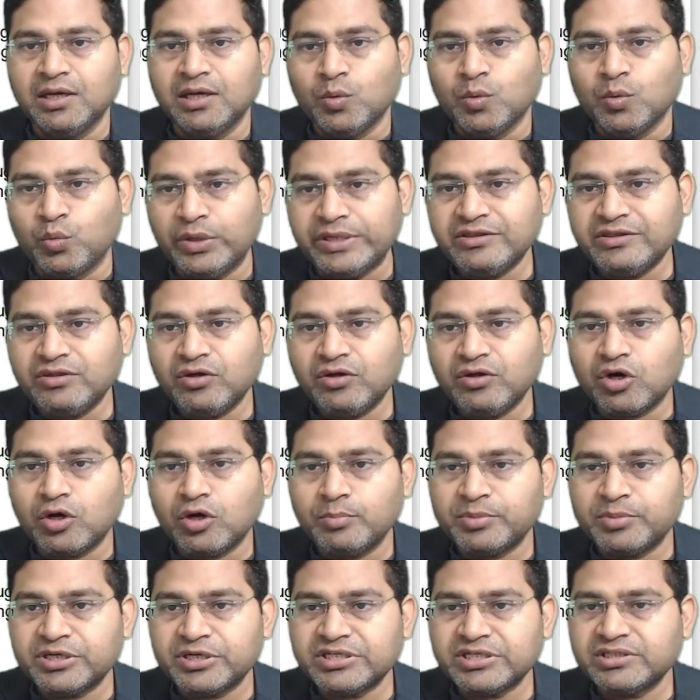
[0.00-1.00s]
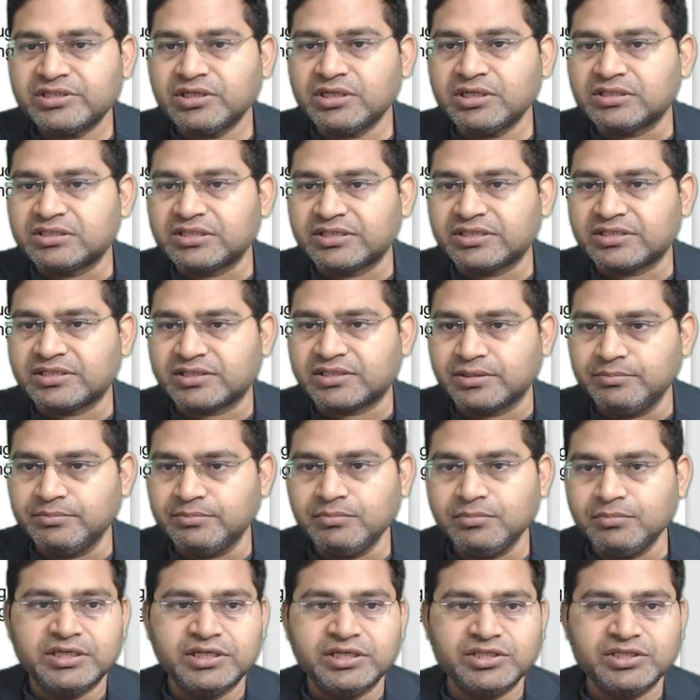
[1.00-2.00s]
When the operational
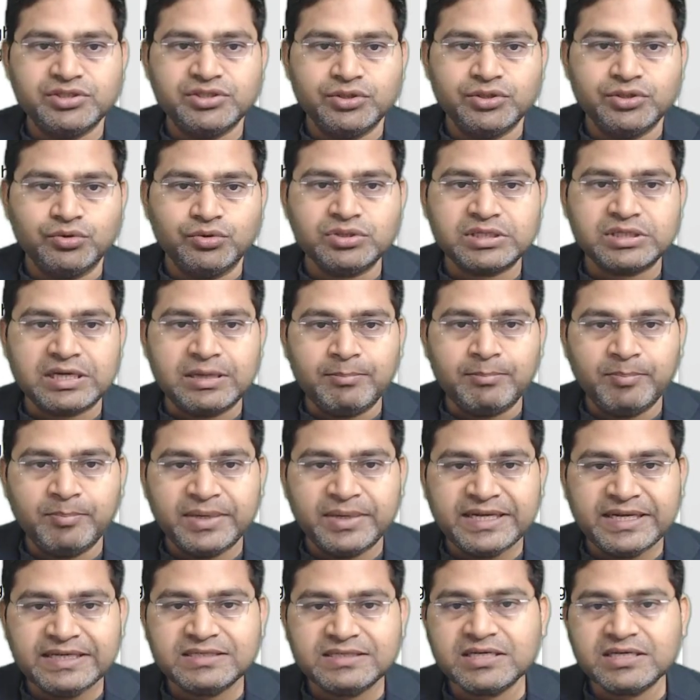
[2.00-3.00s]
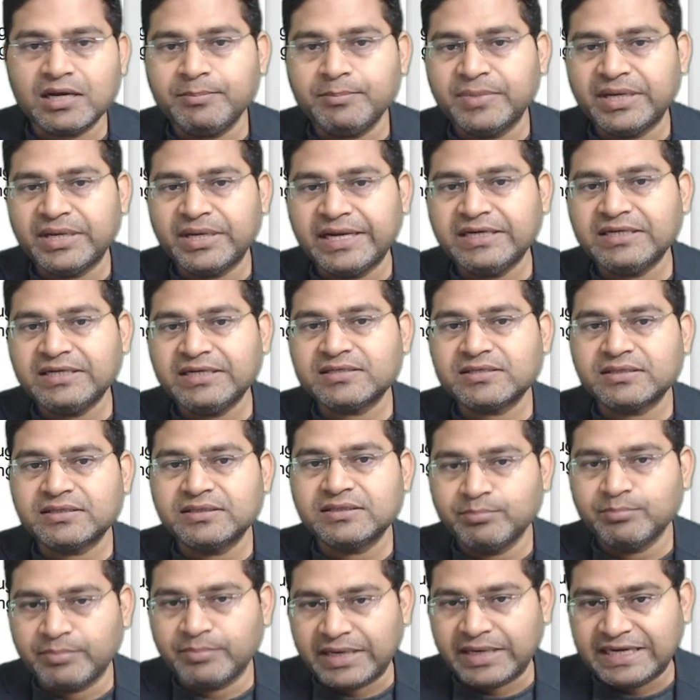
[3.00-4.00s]
system is used, complaints are made
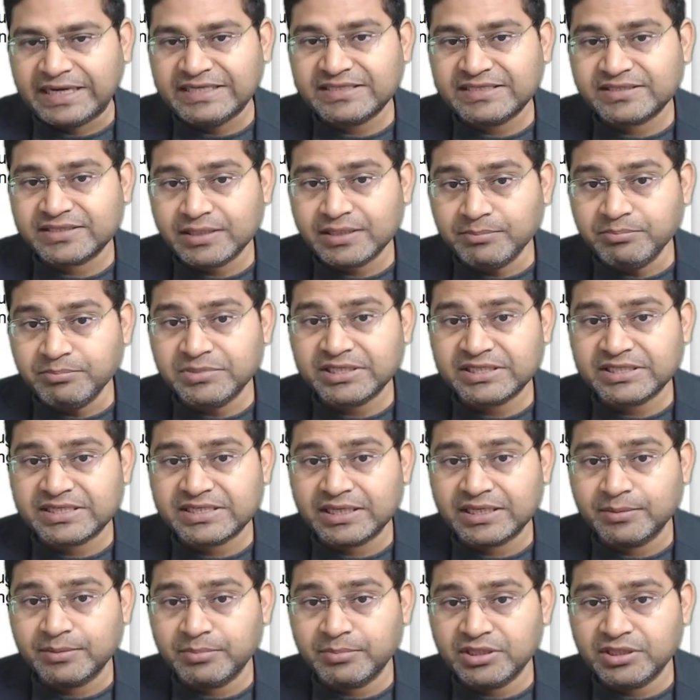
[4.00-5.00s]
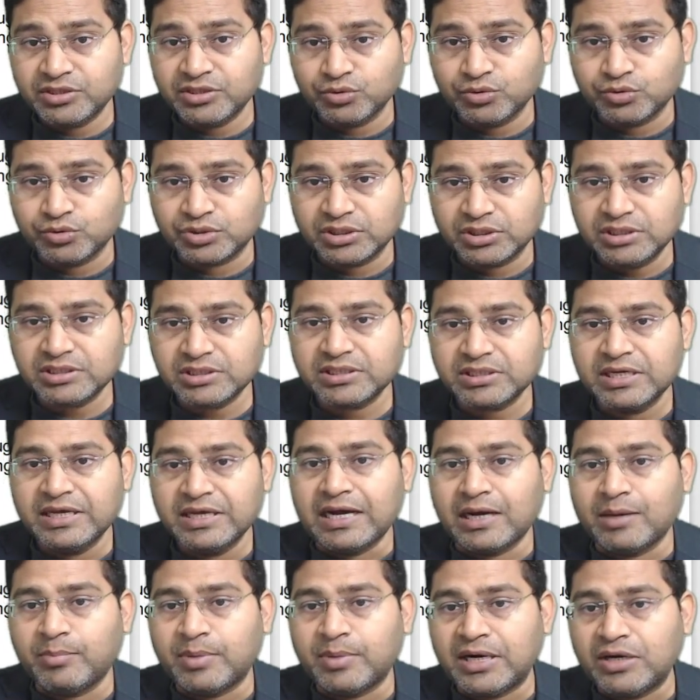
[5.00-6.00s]
by some disabled users
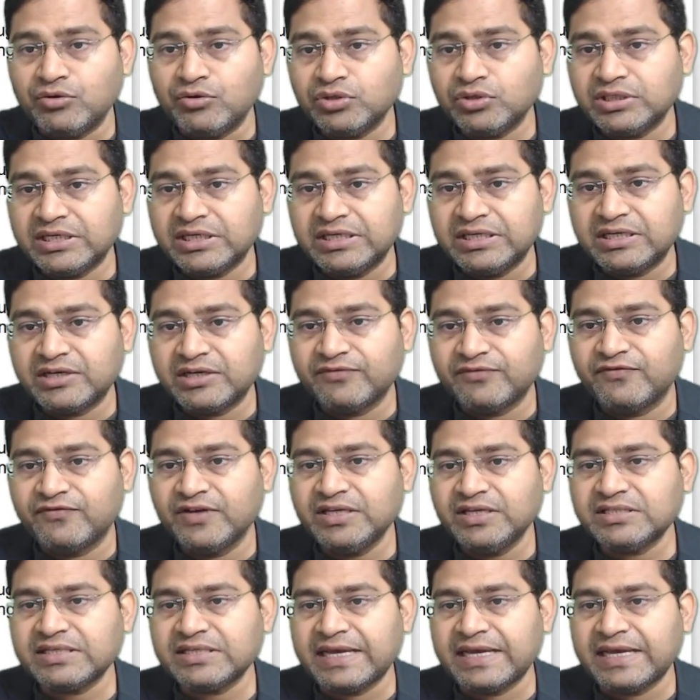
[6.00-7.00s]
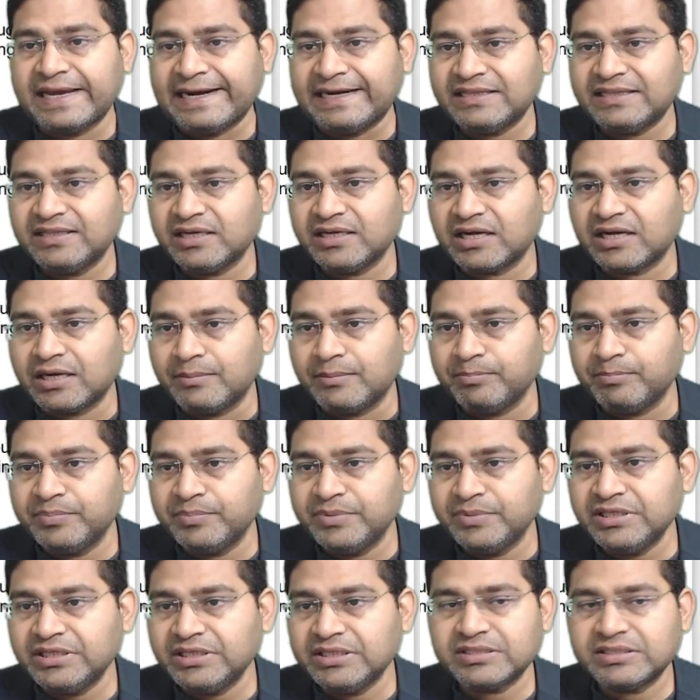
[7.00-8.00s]
about the interface, and the
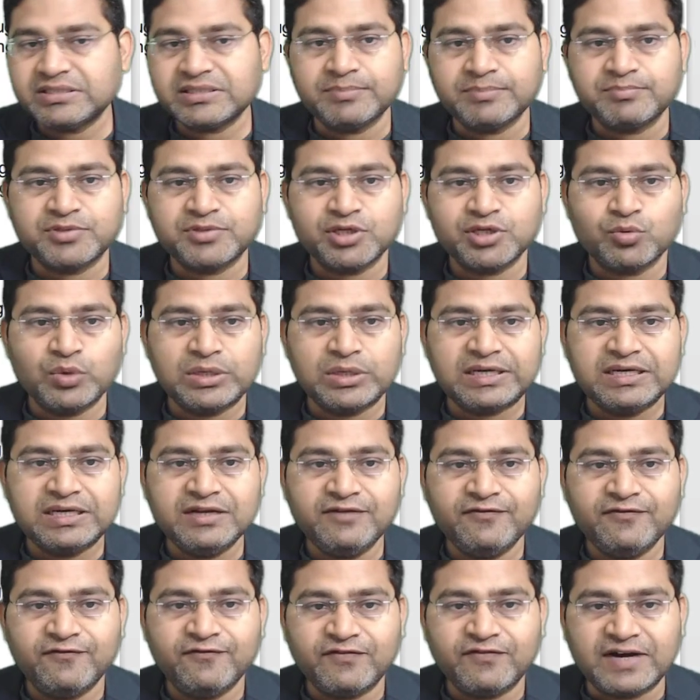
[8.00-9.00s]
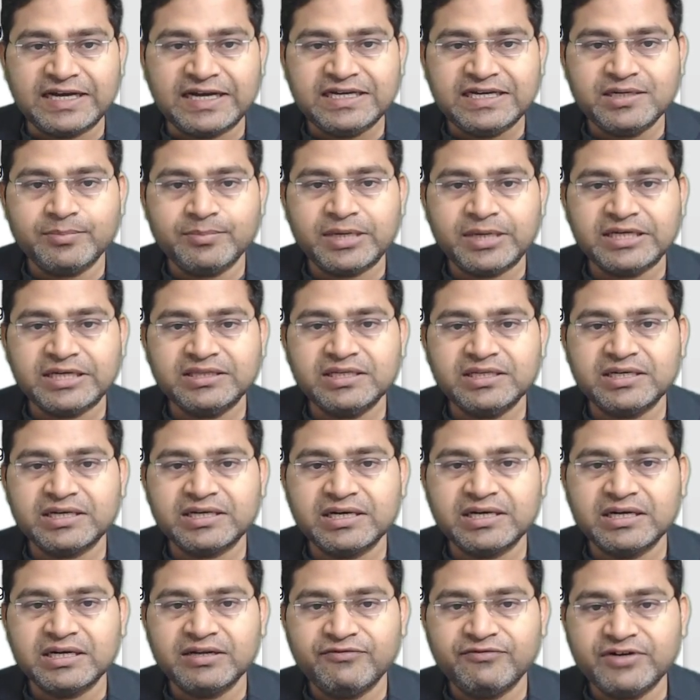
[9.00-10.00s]
company is subsequently fined by the
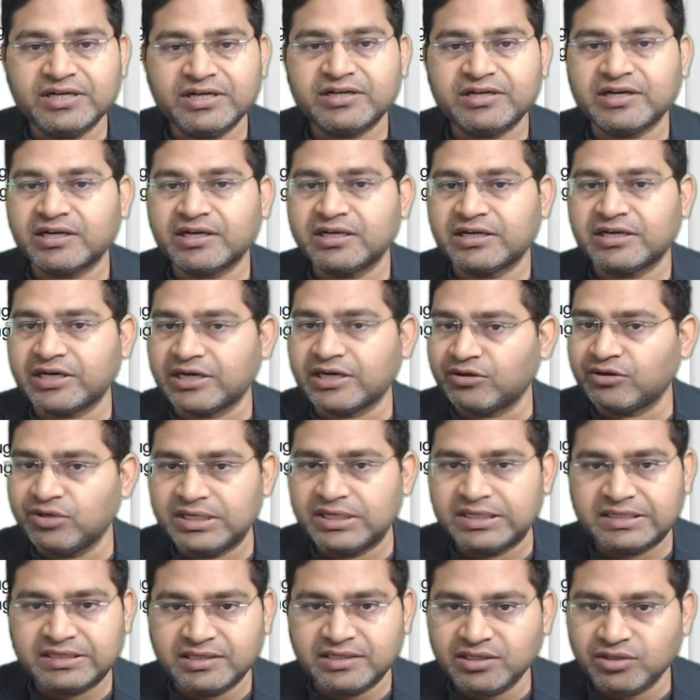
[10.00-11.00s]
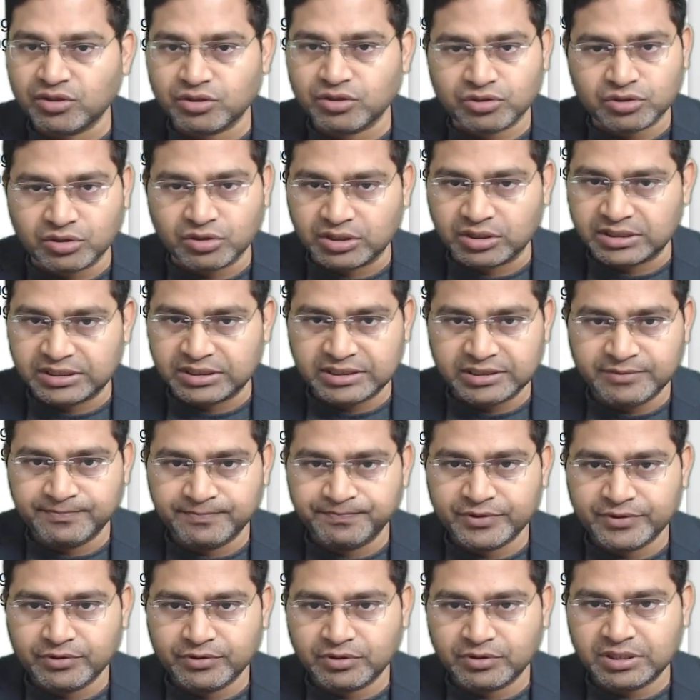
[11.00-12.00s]
relevant regulatory authority.
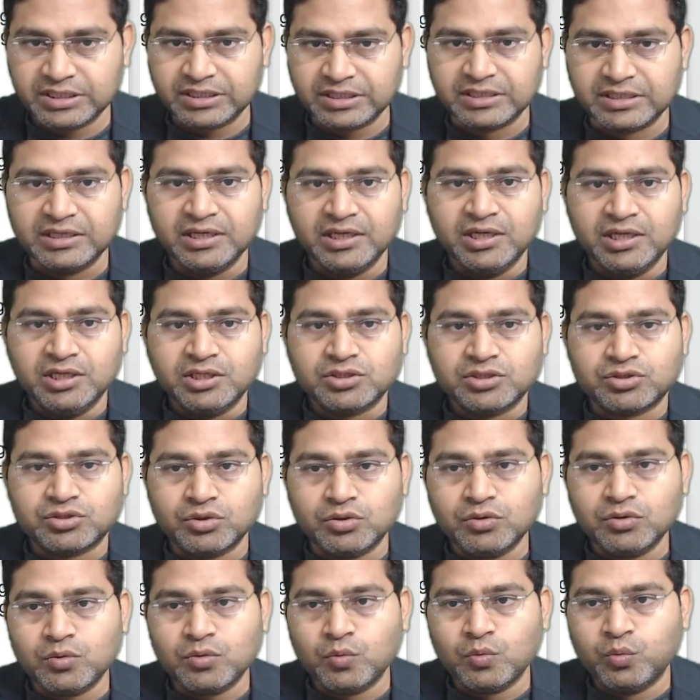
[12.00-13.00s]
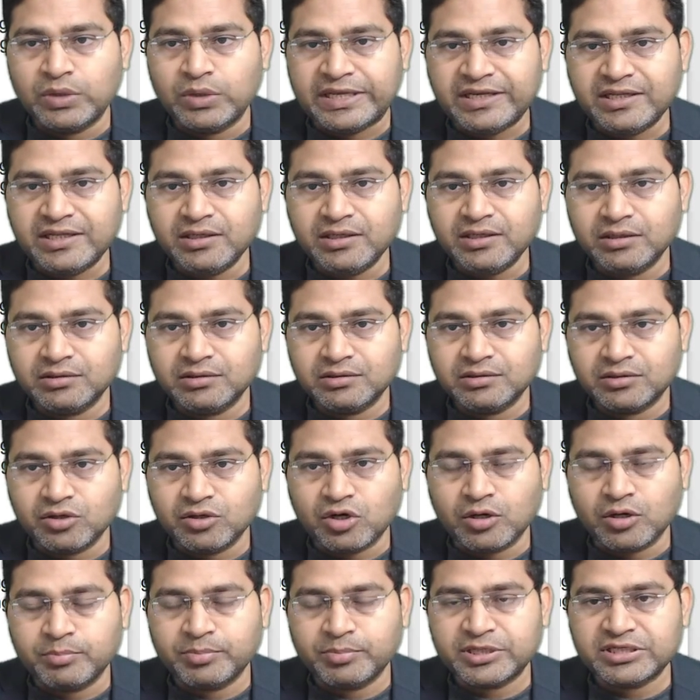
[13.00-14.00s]
Okay, so when
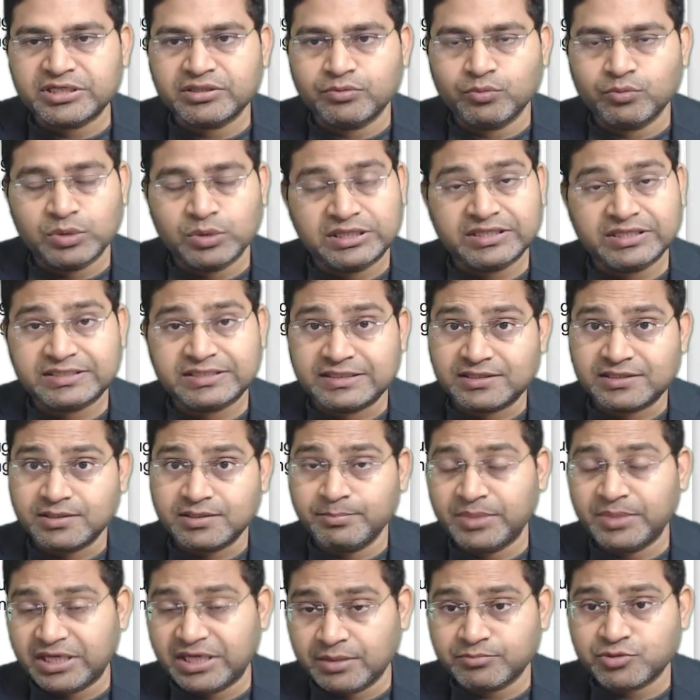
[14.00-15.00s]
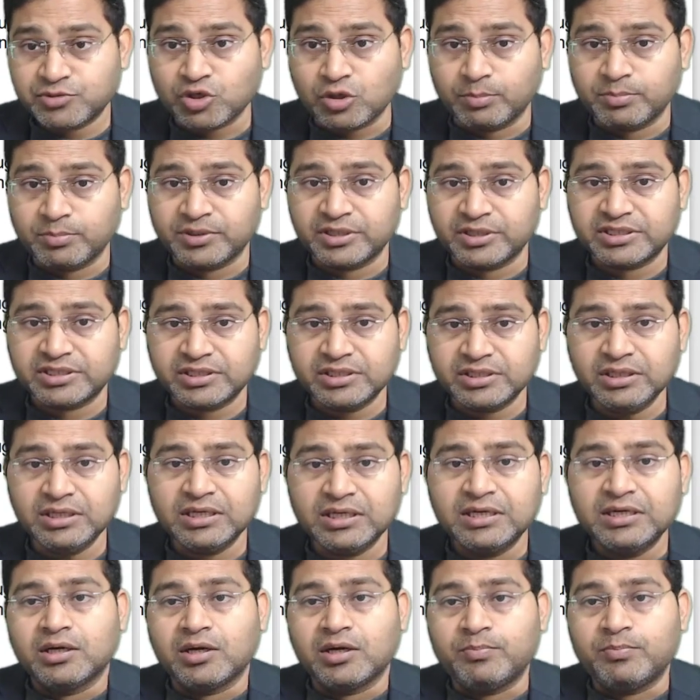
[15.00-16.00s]
the system becomes operational,
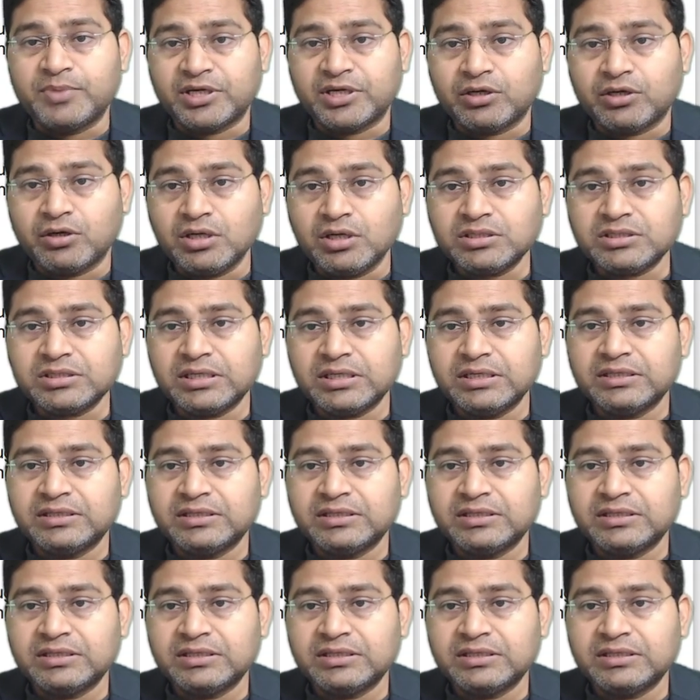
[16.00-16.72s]
now because